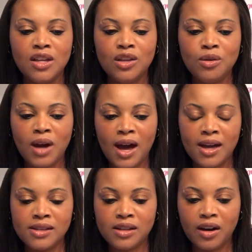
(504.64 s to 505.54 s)
you
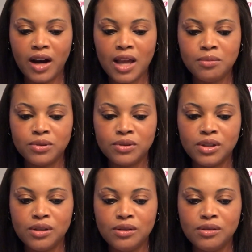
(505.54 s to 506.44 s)
guys are able
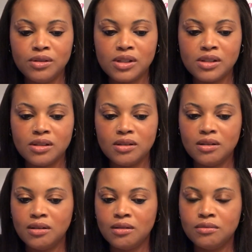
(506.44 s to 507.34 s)
to just,
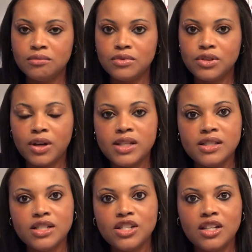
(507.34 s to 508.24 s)

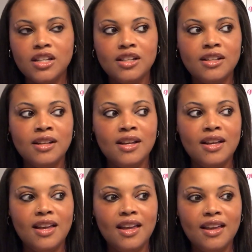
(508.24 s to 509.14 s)
transition
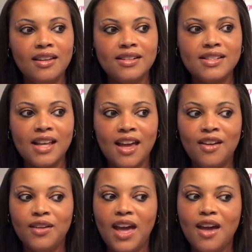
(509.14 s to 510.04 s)
and say,
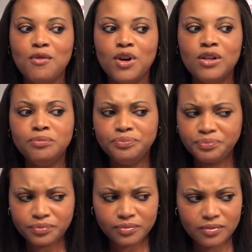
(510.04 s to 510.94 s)
okay, well,
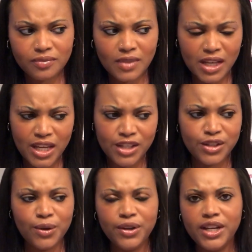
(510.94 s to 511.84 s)
he's
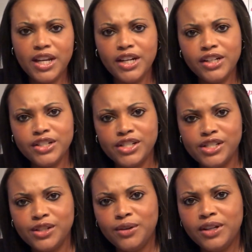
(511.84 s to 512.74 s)
going here,
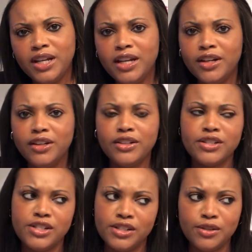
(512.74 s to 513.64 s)
she's going here, or
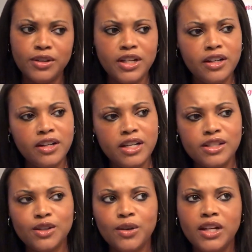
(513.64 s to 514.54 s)
she's going here,
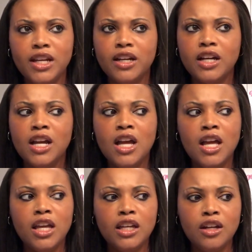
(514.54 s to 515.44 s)
he's going here,
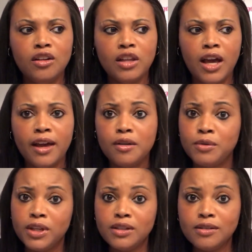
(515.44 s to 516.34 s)
like
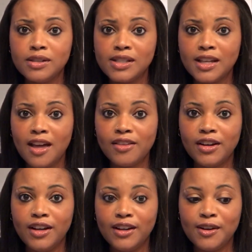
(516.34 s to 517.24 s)
we could do this together,
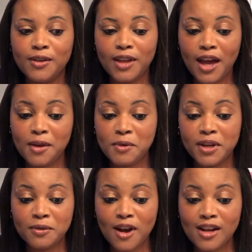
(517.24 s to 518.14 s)
like we
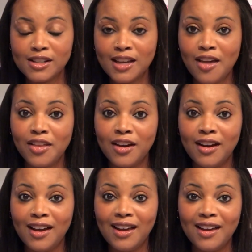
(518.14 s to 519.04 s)
can rock together,
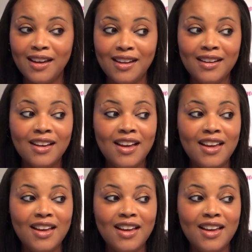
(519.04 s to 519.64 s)
and,